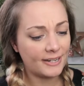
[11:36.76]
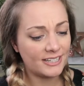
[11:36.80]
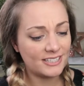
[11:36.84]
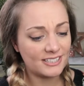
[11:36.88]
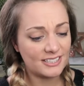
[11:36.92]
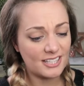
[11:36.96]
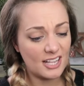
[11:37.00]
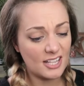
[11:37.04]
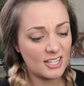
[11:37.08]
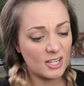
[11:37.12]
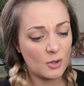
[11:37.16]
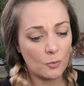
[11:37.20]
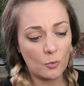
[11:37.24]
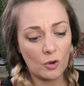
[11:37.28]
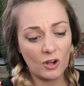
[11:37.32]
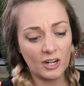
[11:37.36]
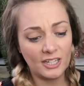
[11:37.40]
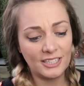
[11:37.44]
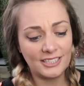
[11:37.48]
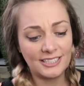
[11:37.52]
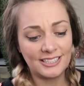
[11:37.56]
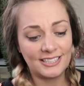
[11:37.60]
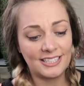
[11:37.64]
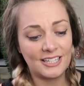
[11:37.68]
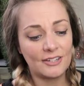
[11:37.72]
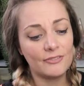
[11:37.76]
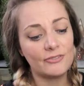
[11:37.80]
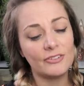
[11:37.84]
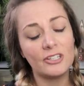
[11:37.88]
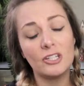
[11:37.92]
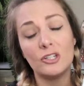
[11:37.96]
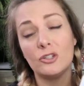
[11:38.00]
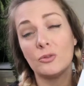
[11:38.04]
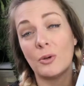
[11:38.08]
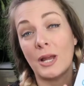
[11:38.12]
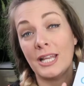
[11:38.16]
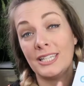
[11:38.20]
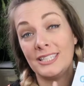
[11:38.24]
it says it whitens even
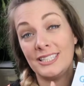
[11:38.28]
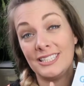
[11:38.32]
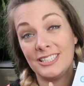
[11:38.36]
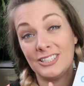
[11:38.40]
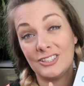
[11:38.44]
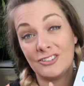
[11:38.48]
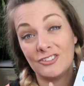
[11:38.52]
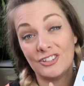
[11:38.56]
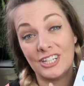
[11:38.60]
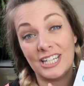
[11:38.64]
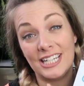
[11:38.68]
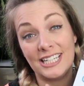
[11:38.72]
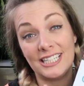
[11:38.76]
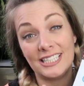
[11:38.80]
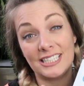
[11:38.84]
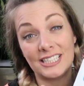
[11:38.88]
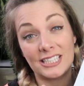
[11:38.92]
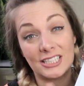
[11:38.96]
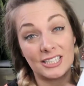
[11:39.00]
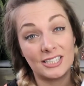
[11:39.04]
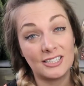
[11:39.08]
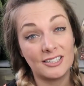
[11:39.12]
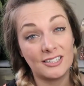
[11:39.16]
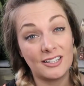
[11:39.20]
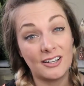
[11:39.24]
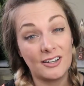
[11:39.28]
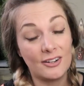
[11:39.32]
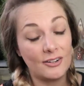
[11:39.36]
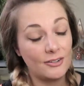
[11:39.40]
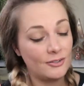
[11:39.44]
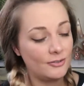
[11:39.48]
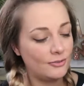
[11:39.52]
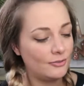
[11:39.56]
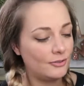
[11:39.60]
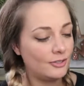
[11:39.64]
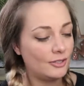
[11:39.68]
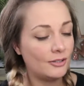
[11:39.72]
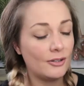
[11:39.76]
at 20 degrees,
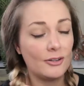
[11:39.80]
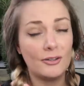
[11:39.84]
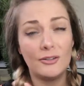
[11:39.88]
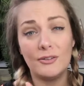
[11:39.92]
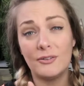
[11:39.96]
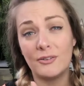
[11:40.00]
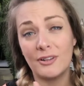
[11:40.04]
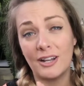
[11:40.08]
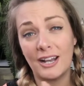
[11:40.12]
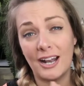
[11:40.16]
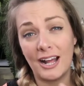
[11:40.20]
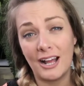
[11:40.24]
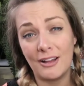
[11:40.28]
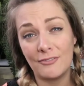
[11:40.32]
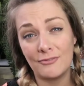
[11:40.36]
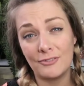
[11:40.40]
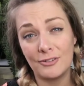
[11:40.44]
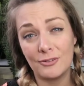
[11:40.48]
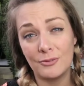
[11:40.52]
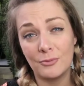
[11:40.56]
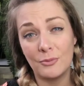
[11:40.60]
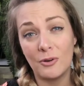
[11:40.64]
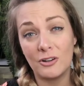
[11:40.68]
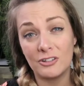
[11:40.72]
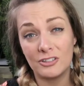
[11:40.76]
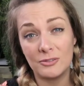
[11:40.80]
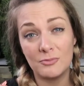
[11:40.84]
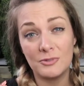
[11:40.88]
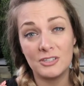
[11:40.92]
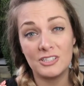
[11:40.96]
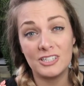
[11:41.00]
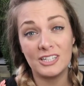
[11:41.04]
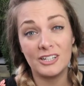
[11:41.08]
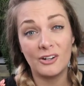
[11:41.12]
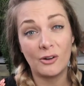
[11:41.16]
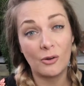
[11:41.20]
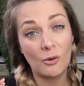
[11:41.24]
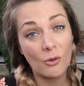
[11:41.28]
so you know you can have your washing
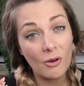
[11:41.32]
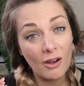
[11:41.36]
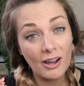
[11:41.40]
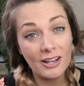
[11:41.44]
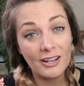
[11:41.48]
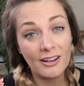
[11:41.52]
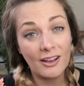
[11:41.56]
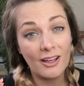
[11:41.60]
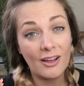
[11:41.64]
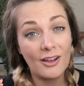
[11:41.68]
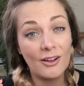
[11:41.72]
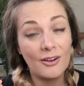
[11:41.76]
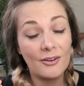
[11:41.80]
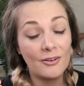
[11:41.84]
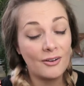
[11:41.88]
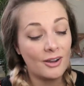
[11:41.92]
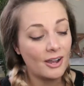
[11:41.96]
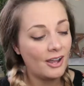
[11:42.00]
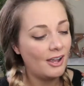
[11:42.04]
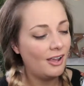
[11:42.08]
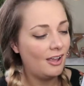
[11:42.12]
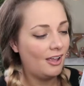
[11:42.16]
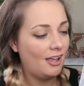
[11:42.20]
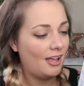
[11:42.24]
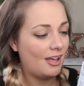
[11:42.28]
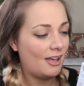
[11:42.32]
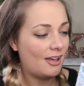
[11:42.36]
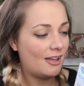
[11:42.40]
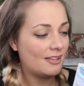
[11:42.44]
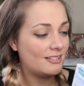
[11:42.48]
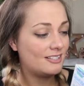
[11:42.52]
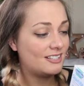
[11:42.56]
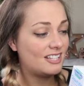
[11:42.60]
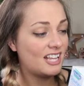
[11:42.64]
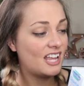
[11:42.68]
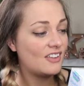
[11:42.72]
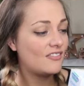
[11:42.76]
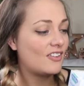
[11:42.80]
machine on quite low,
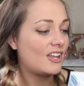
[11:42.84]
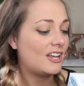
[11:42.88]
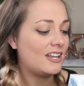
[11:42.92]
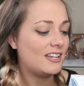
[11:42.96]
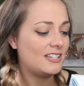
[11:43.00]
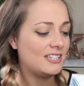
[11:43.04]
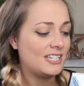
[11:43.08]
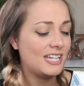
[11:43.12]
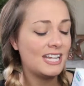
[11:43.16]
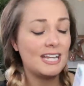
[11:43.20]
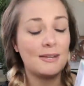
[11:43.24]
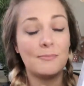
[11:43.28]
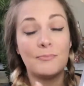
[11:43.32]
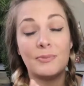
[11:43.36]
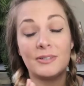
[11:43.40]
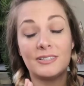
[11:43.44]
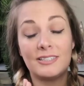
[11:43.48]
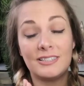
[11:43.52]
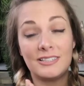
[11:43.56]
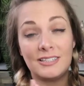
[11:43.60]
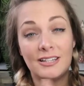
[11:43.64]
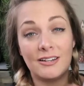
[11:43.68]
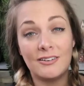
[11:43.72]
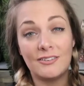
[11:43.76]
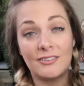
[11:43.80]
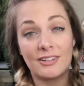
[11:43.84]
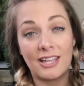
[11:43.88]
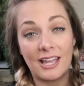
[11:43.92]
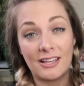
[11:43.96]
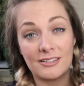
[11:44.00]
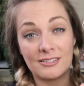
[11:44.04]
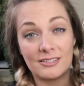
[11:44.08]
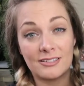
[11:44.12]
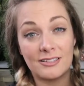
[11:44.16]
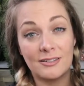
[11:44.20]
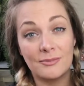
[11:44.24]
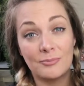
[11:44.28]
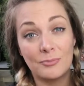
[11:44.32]
save energy, but still
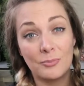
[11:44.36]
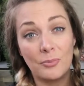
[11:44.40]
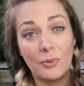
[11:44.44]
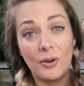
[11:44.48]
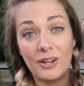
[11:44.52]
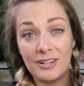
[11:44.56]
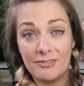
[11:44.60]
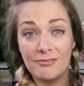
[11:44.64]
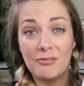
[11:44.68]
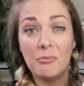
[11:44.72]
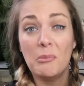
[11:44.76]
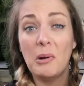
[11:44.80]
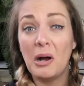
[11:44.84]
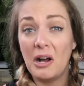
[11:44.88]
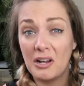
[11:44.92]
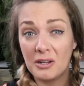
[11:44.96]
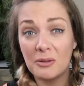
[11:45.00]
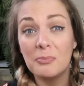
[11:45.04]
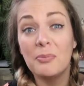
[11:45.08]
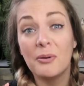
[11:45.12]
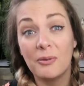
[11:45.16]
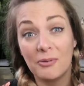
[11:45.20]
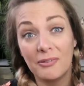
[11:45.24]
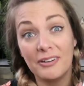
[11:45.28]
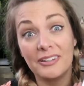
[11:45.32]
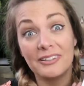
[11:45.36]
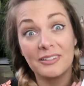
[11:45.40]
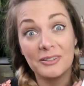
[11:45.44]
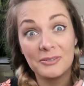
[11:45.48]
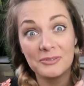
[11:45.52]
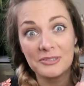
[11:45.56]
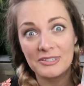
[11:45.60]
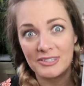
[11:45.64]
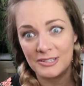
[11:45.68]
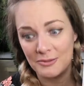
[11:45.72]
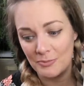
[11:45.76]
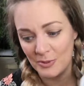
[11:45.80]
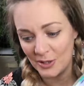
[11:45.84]
get some pretty remarkable
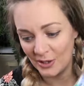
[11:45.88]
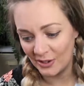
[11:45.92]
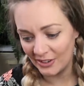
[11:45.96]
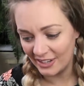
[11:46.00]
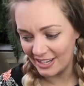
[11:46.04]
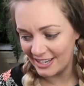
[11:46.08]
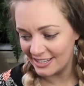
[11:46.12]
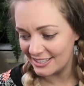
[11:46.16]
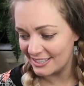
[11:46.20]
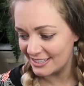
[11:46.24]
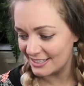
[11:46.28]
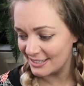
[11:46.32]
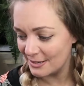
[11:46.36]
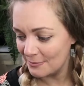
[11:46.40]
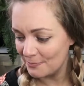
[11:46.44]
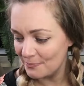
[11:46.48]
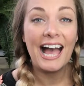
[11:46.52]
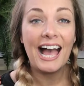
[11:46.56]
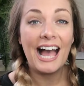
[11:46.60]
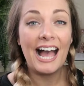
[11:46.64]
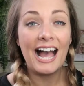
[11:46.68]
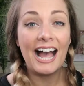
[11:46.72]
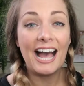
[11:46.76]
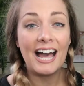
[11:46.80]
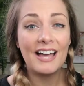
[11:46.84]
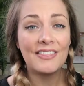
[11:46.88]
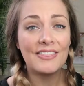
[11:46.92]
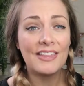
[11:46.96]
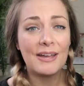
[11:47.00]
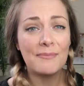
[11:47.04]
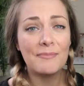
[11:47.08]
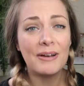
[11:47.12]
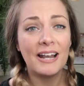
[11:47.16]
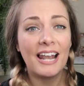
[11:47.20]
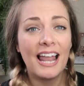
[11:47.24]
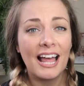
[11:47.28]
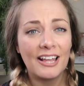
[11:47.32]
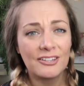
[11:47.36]
results, to be honest. And
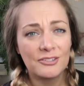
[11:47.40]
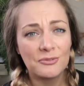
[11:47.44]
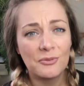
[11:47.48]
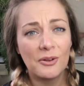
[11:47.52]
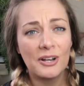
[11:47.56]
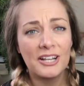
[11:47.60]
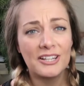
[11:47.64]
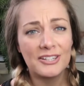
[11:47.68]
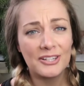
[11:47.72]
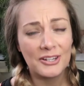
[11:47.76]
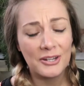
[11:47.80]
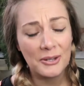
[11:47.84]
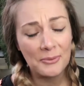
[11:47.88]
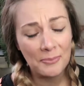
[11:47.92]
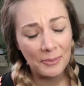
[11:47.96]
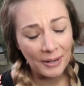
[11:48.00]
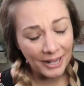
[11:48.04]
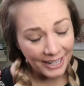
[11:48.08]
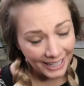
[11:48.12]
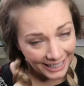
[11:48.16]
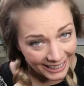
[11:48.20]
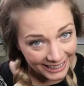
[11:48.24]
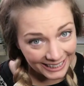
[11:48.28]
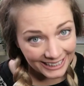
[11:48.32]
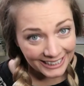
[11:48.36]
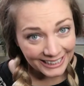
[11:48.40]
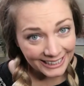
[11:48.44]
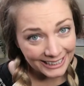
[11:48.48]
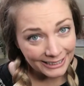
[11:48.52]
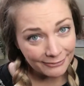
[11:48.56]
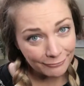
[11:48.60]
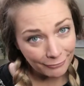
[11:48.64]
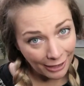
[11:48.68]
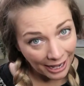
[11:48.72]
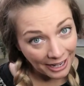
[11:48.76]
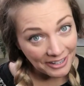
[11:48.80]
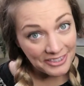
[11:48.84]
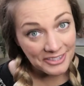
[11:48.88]
then my last one is a
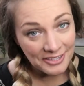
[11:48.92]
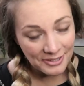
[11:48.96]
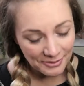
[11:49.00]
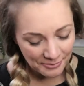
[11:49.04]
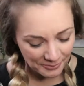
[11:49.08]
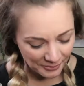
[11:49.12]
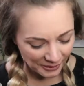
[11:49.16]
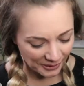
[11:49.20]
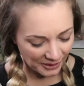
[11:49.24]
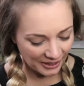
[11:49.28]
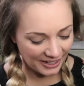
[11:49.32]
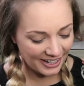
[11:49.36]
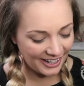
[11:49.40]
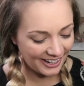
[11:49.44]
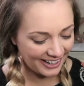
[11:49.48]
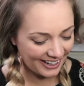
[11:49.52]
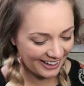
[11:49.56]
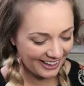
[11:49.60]
completely random one.